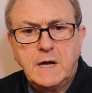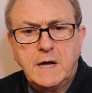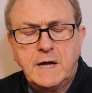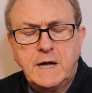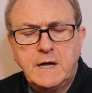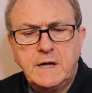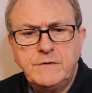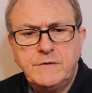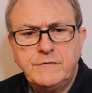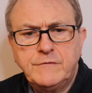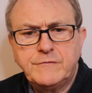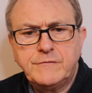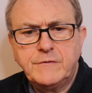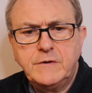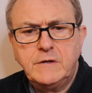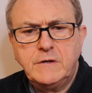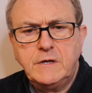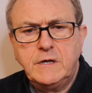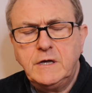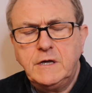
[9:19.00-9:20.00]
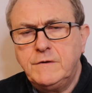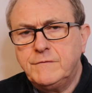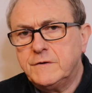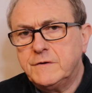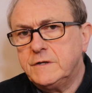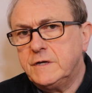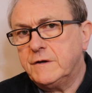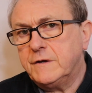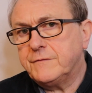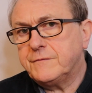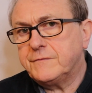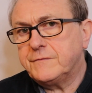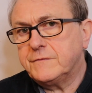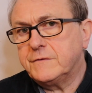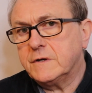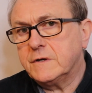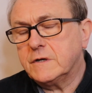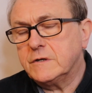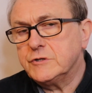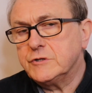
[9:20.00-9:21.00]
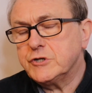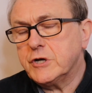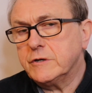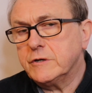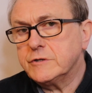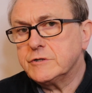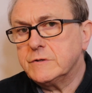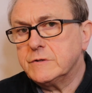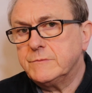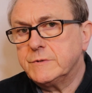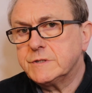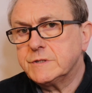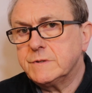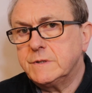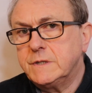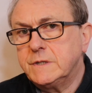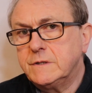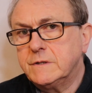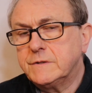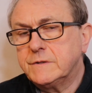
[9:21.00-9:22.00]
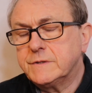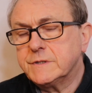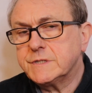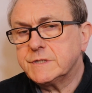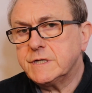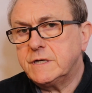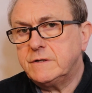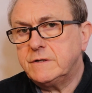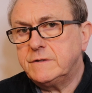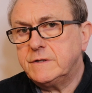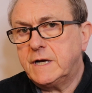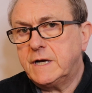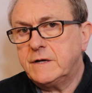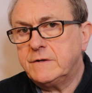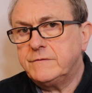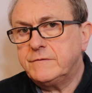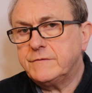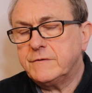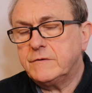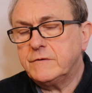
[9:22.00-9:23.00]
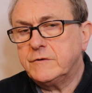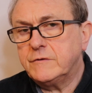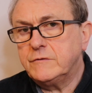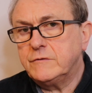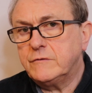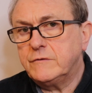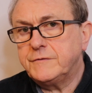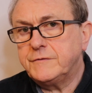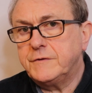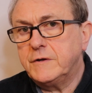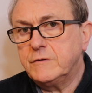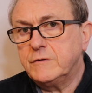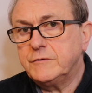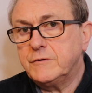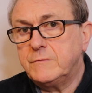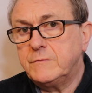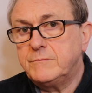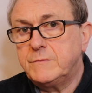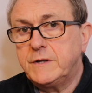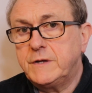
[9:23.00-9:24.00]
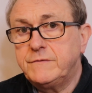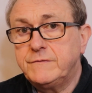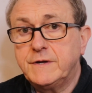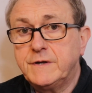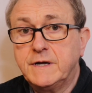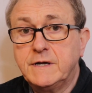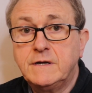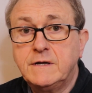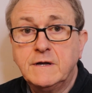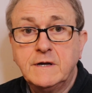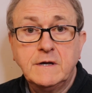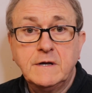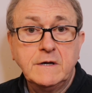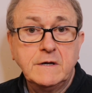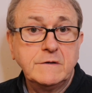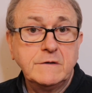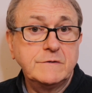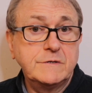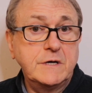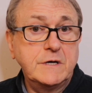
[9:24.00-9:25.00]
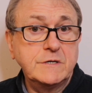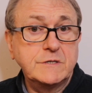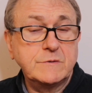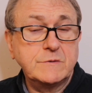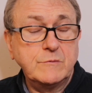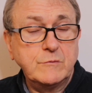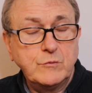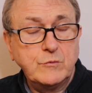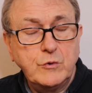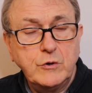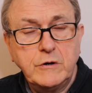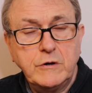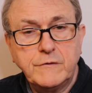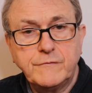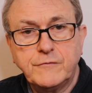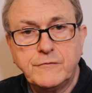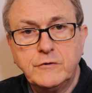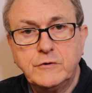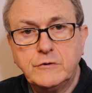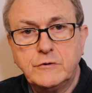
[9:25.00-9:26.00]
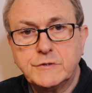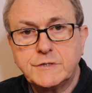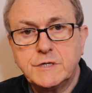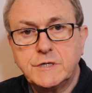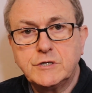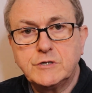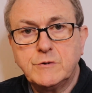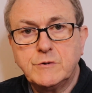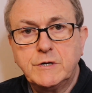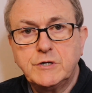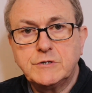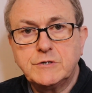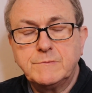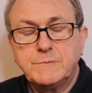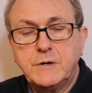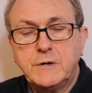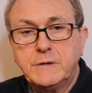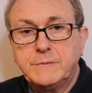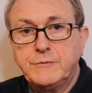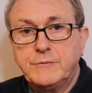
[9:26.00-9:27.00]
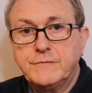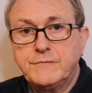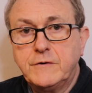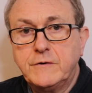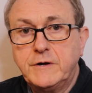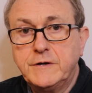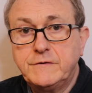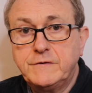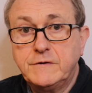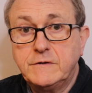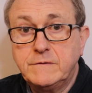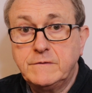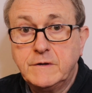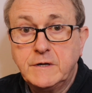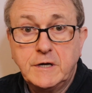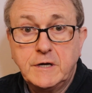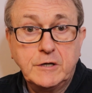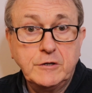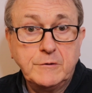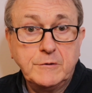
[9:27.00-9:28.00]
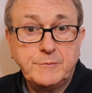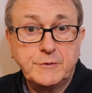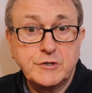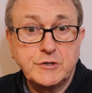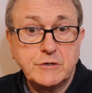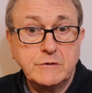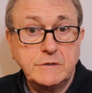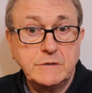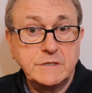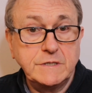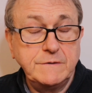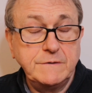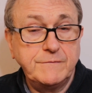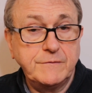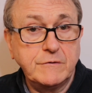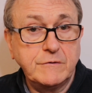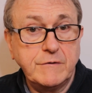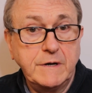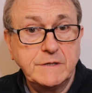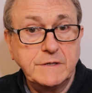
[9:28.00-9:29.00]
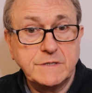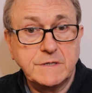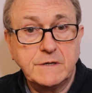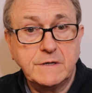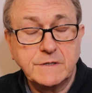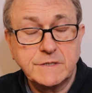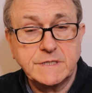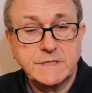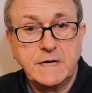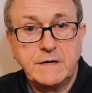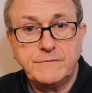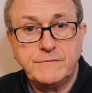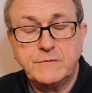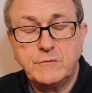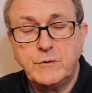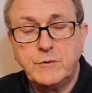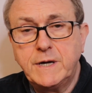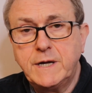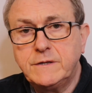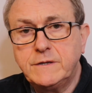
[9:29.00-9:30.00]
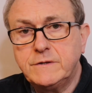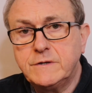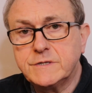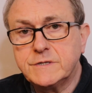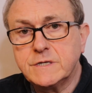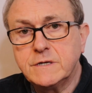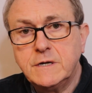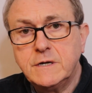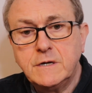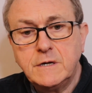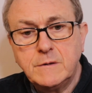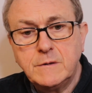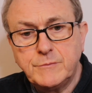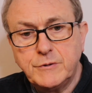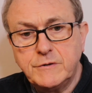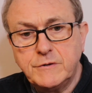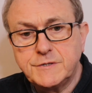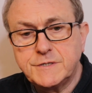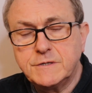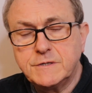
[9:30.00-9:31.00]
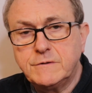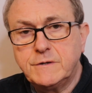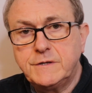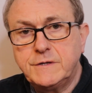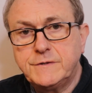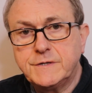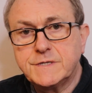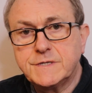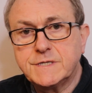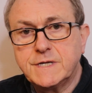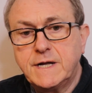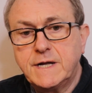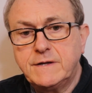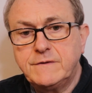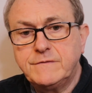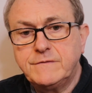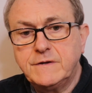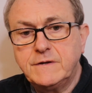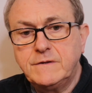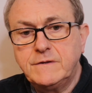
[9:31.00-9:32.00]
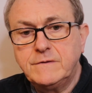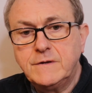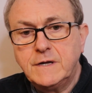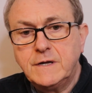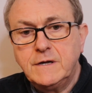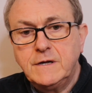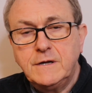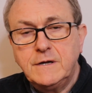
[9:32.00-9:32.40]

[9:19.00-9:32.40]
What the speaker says: And even if the conjunction between the Sun and the North Node on Monday does work through your situation by providing an opportunity for greater self-awareness, personal understanding,